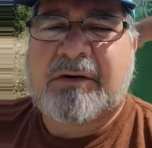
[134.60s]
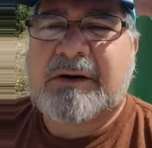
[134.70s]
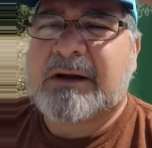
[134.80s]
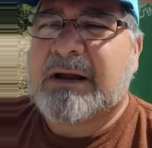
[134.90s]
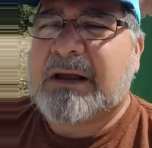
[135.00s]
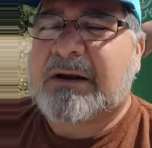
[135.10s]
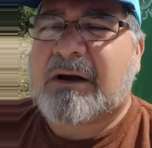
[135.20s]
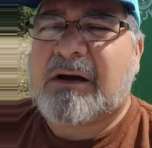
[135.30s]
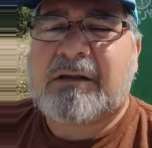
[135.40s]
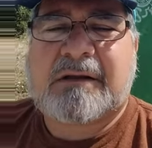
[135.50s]
and I
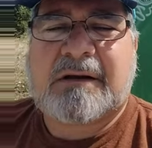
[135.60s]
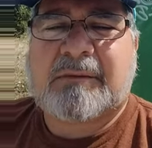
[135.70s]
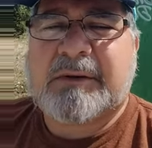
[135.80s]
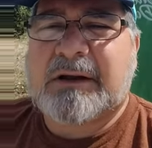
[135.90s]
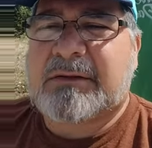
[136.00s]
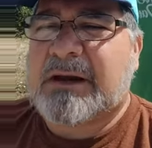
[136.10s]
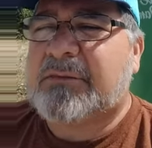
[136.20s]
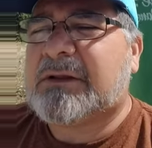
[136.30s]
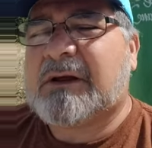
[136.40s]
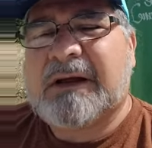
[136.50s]
accosted them, and I said, "Hey, what
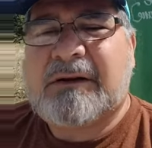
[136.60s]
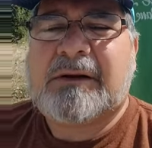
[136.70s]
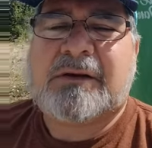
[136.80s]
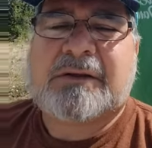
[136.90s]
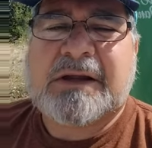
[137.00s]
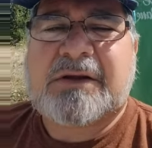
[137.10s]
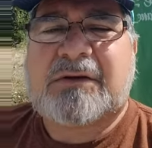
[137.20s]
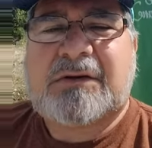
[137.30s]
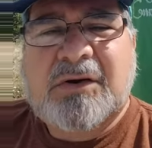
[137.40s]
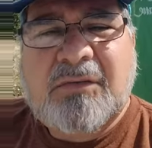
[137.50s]
the hell do you think you're
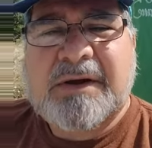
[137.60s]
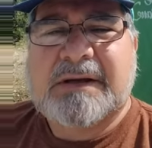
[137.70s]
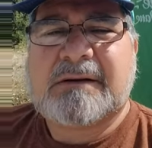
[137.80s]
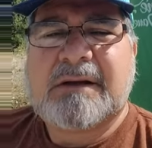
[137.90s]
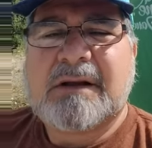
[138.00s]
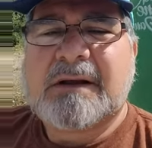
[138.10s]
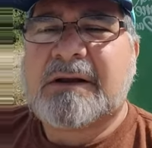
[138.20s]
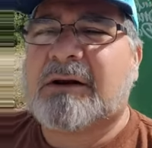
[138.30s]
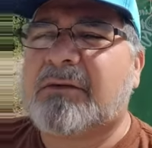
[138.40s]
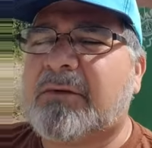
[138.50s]
doing?" You
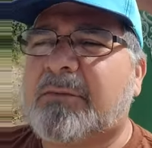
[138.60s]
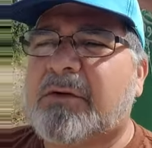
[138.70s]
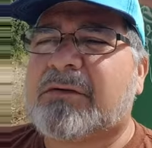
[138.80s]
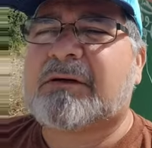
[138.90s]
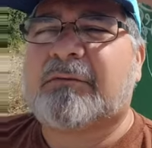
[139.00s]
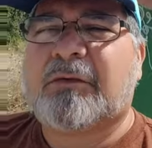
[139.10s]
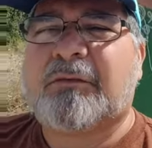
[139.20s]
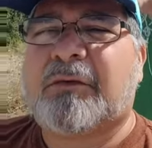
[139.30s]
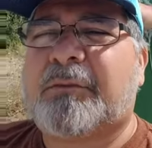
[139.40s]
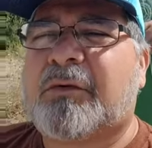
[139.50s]
know, we almost we almost